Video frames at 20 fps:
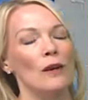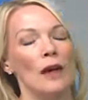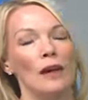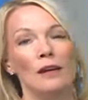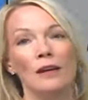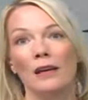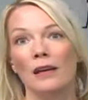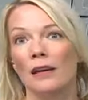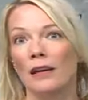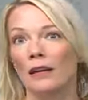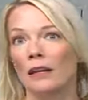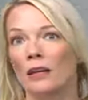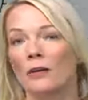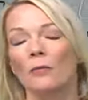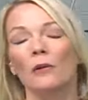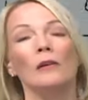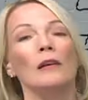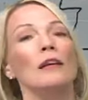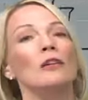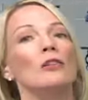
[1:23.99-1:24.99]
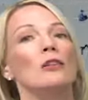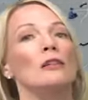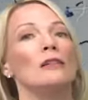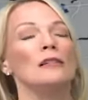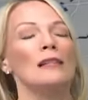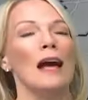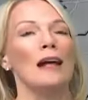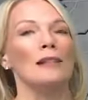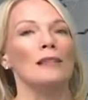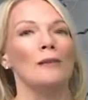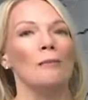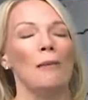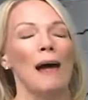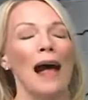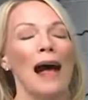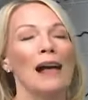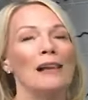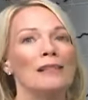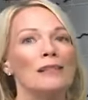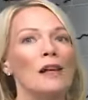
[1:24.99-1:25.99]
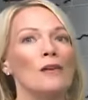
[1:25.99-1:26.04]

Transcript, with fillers: and accumulations at the pass